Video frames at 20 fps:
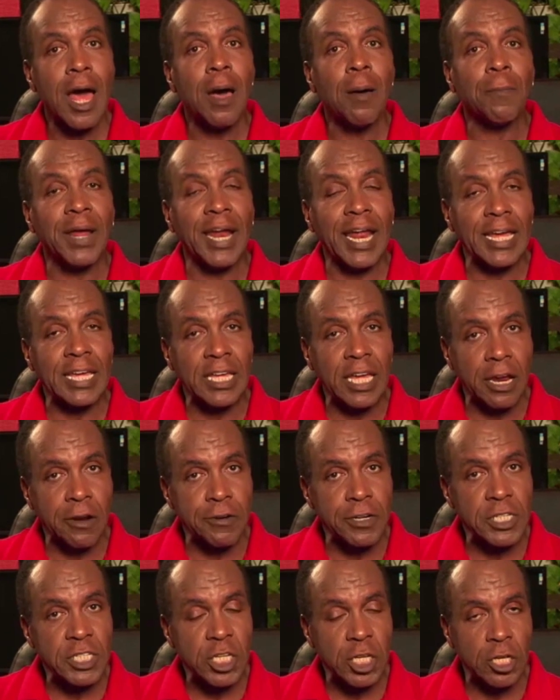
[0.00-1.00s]
but I
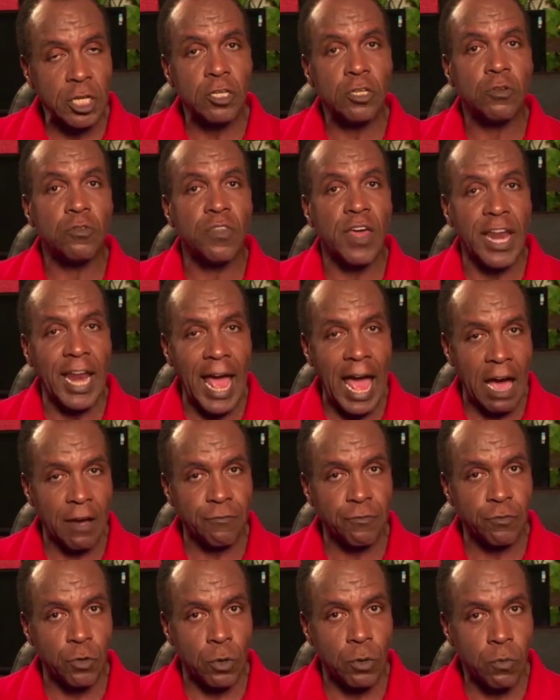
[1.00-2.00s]
guarantee you that
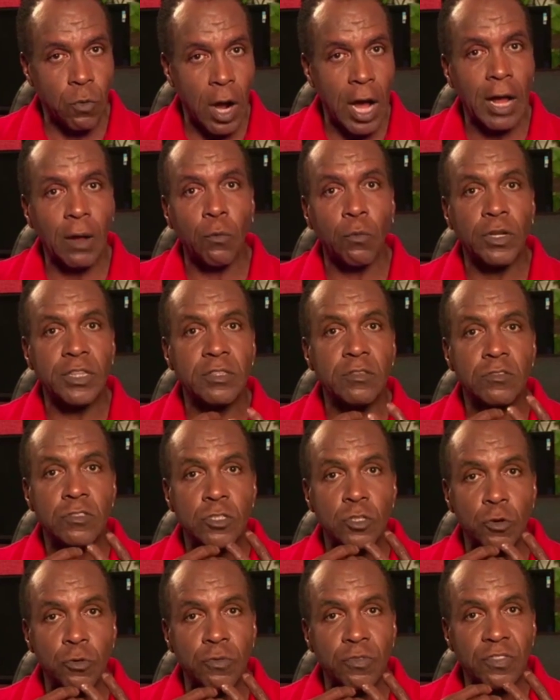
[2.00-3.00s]
after a while, when
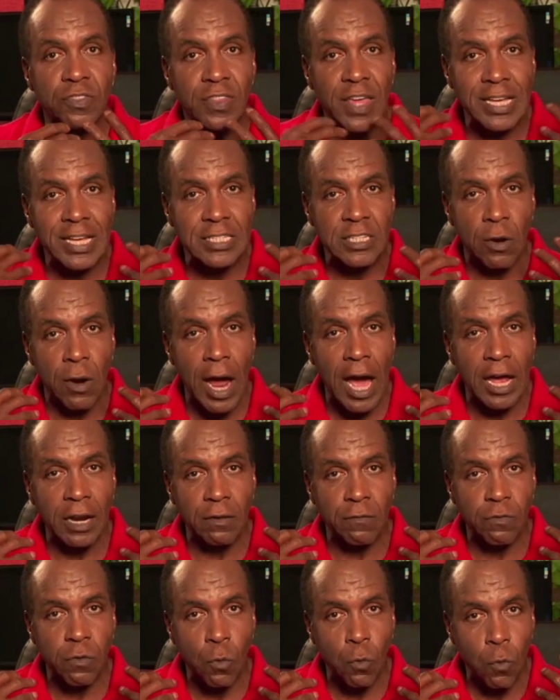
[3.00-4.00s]
certain things are out
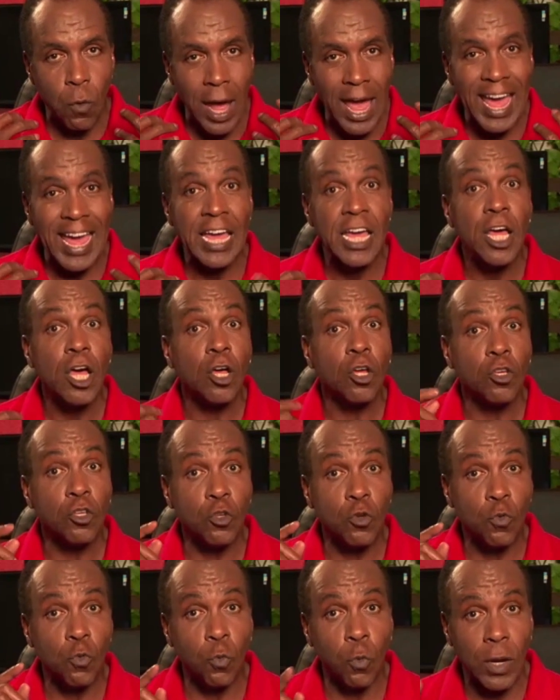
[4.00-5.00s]
of the way,
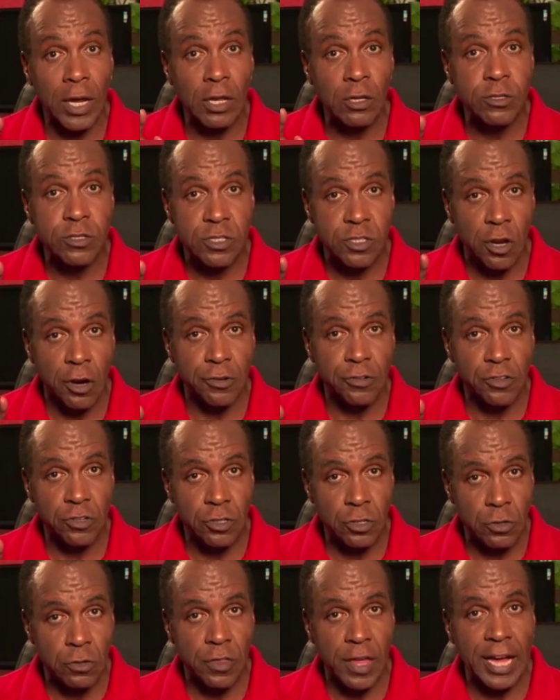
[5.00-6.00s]
you will start to
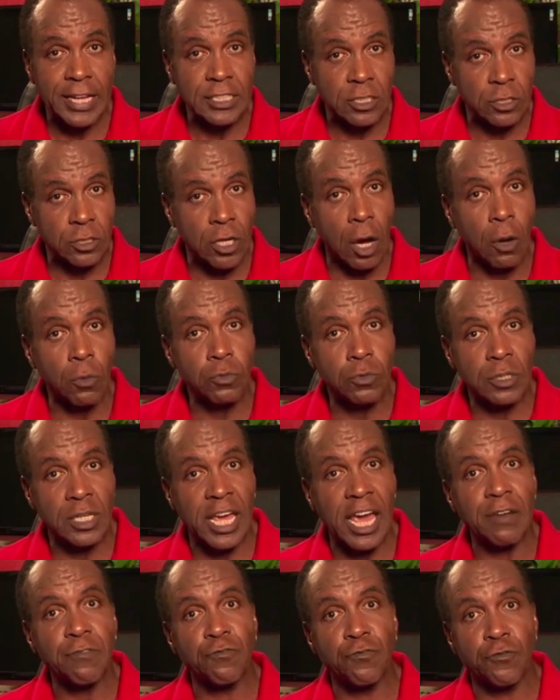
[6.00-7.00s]
do that. So don't
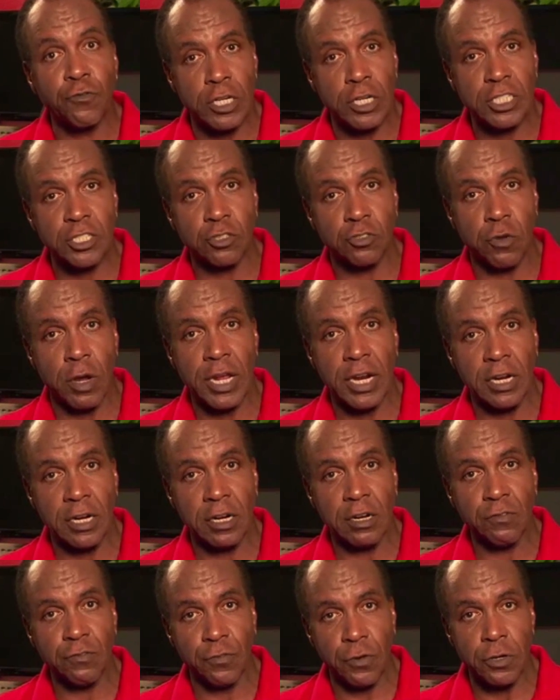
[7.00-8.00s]
get frustrated
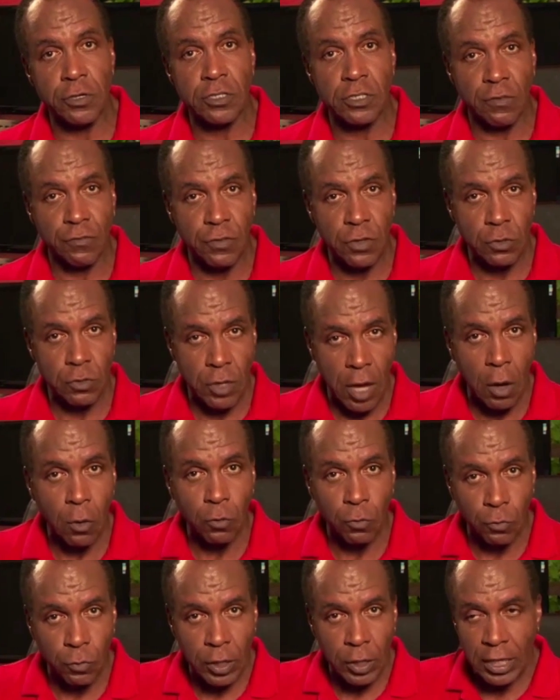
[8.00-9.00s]
at first if you don't
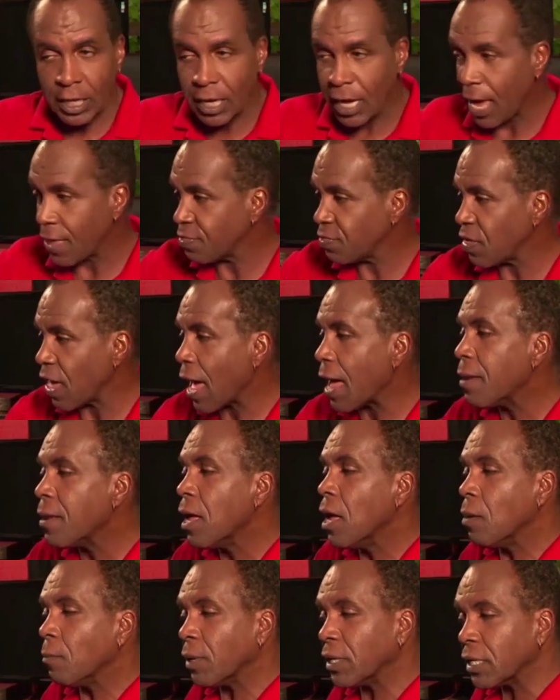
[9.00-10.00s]
really get that.
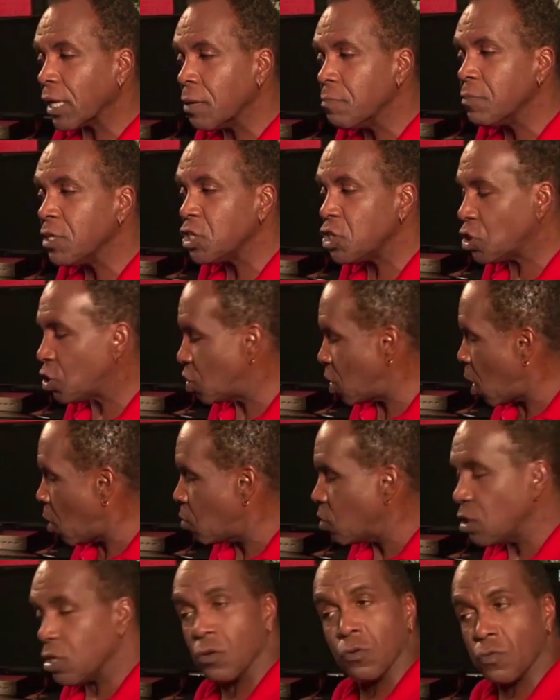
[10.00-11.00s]
But let me show
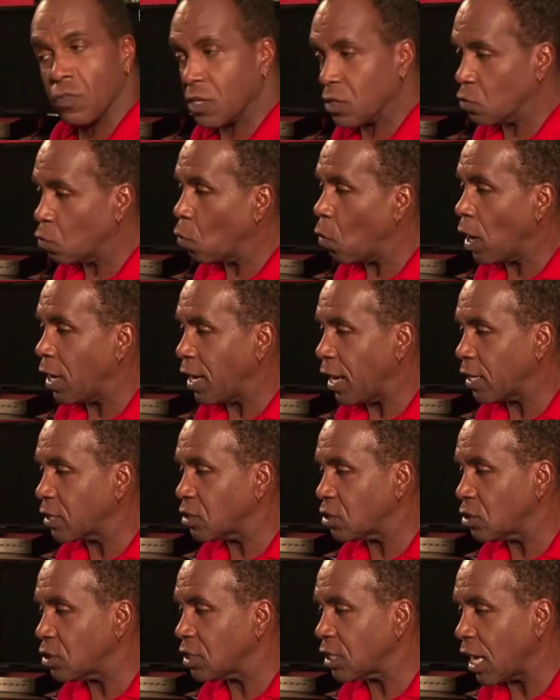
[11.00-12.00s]
you this one
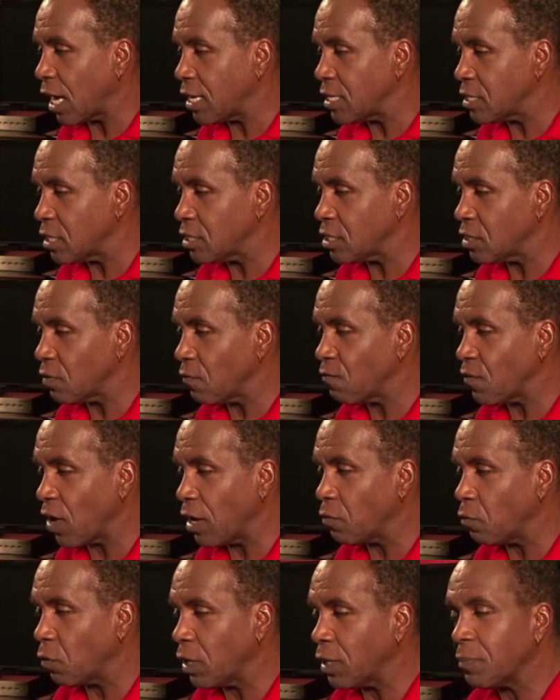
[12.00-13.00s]
exercise. It's a
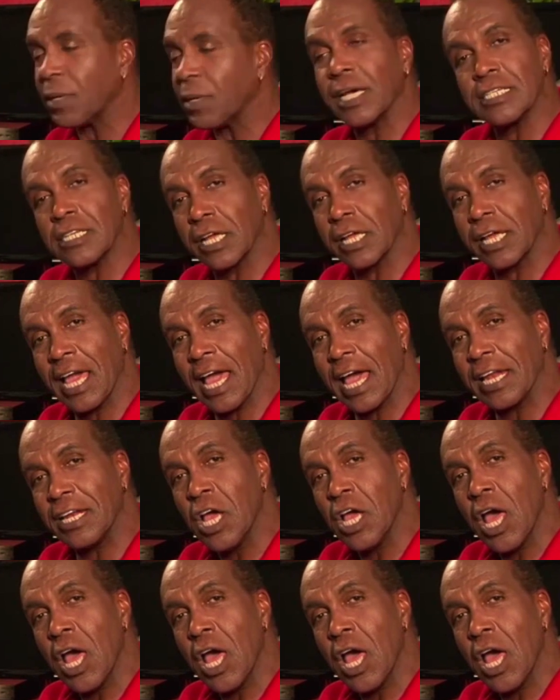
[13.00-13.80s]
fun one because, again,